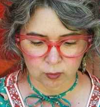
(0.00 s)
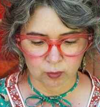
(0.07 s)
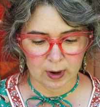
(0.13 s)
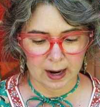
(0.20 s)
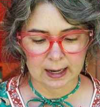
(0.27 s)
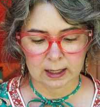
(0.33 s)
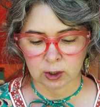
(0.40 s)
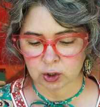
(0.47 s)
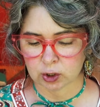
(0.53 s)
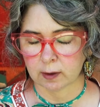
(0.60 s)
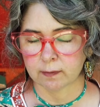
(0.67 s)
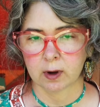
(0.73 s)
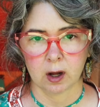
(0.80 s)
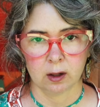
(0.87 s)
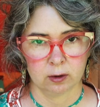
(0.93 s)
range
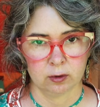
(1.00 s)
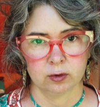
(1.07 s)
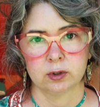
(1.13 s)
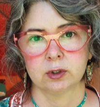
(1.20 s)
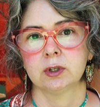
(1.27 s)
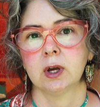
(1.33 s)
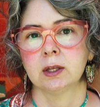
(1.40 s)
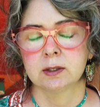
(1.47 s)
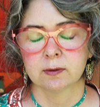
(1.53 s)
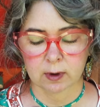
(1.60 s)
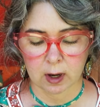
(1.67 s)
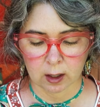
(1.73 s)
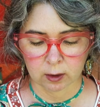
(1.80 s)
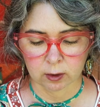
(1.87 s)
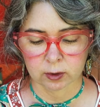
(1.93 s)
of colors, tons of
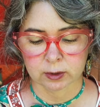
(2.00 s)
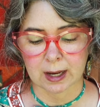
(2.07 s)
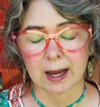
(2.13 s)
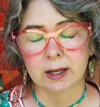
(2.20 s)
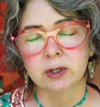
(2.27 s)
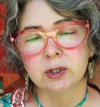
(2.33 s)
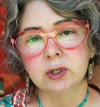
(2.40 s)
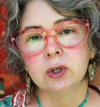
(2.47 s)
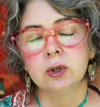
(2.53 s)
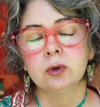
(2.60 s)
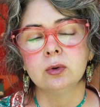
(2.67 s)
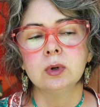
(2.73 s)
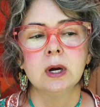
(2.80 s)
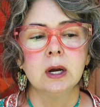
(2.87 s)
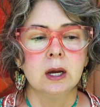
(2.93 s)
colors. I
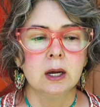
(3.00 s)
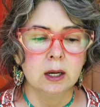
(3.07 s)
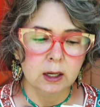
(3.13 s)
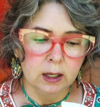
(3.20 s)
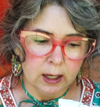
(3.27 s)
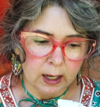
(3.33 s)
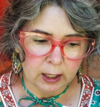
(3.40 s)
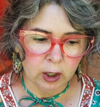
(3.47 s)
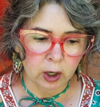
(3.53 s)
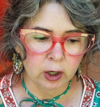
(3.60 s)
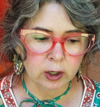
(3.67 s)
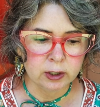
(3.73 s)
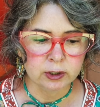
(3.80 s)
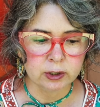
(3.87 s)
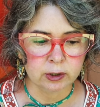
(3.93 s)
do
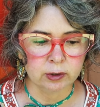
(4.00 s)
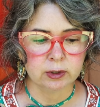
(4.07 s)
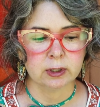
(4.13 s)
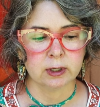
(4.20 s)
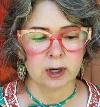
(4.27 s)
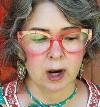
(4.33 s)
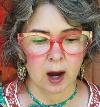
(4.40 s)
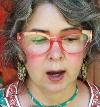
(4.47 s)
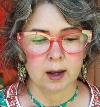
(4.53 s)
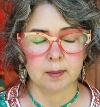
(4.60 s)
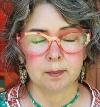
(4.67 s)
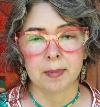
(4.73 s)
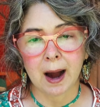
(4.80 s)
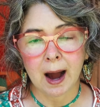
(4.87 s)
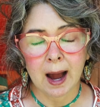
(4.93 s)
encourage you to
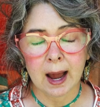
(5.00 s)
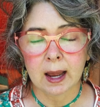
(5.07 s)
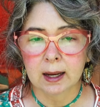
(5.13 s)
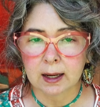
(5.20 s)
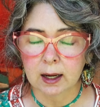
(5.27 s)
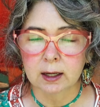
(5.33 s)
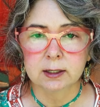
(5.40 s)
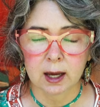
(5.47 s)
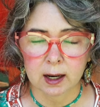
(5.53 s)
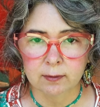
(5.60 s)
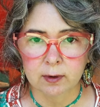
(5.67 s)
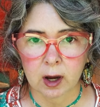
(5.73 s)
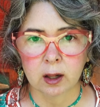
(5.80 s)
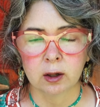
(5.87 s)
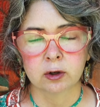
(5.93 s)
not buy a ton of
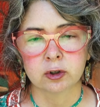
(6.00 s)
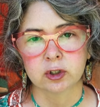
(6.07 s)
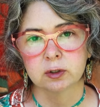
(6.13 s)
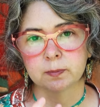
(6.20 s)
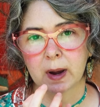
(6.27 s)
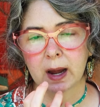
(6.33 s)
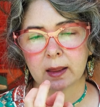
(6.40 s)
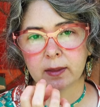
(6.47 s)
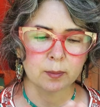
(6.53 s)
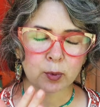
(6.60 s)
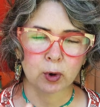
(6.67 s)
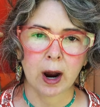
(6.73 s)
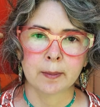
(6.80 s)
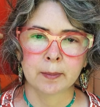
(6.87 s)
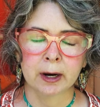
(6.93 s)
colors, just buy the
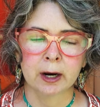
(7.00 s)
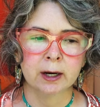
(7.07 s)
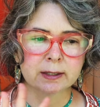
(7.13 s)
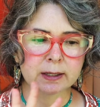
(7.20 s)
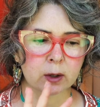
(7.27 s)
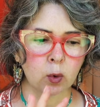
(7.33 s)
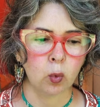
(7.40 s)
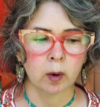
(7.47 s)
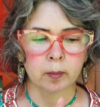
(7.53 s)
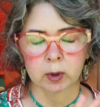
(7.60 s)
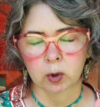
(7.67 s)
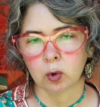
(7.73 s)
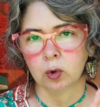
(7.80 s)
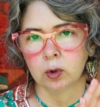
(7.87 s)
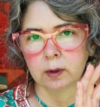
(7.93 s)
primaries, like a warm and
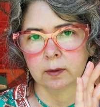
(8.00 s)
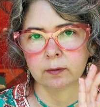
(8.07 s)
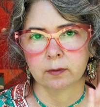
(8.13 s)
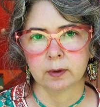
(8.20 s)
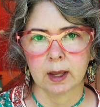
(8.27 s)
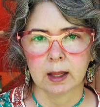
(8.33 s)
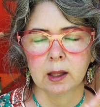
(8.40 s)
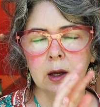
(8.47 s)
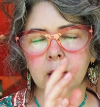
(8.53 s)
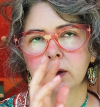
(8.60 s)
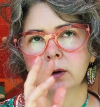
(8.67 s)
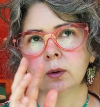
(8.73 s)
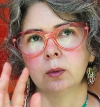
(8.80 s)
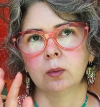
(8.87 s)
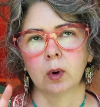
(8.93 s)
cool of
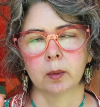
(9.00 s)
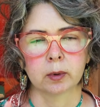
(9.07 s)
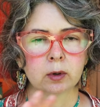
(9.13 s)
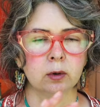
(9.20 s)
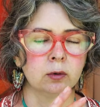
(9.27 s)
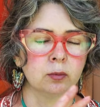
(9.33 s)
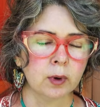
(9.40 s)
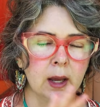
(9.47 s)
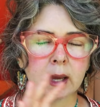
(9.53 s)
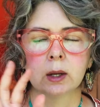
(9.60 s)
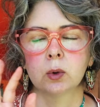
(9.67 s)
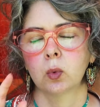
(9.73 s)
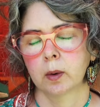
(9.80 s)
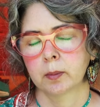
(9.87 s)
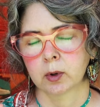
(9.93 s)
yellow, warm and cool
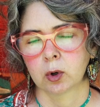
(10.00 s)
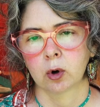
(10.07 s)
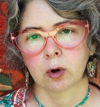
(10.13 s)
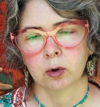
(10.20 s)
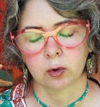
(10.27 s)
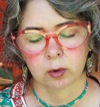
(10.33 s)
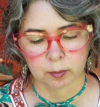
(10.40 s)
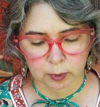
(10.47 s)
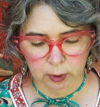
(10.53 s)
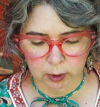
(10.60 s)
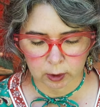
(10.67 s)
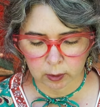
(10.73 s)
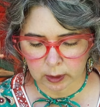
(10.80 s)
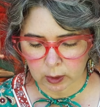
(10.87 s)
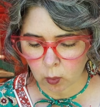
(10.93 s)
red, warm and cool
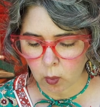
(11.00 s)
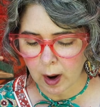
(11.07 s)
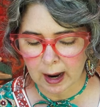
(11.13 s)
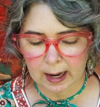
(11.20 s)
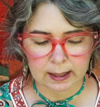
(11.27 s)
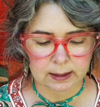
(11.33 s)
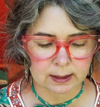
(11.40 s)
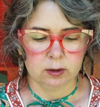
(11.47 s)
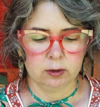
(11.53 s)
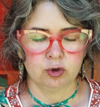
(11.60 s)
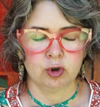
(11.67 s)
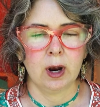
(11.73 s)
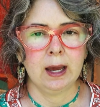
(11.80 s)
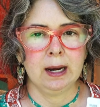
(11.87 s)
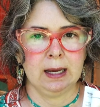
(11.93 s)
blue, and a white.
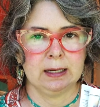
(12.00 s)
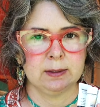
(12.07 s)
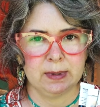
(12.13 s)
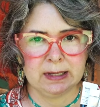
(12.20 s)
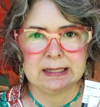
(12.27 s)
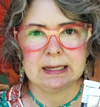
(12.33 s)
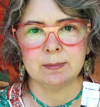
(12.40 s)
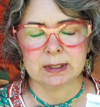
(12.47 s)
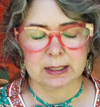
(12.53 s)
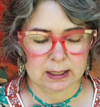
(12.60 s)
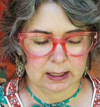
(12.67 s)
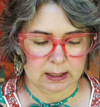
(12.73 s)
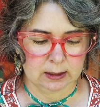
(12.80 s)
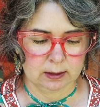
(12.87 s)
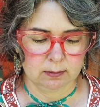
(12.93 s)
Try not to be tempted
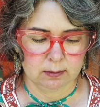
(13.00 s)
in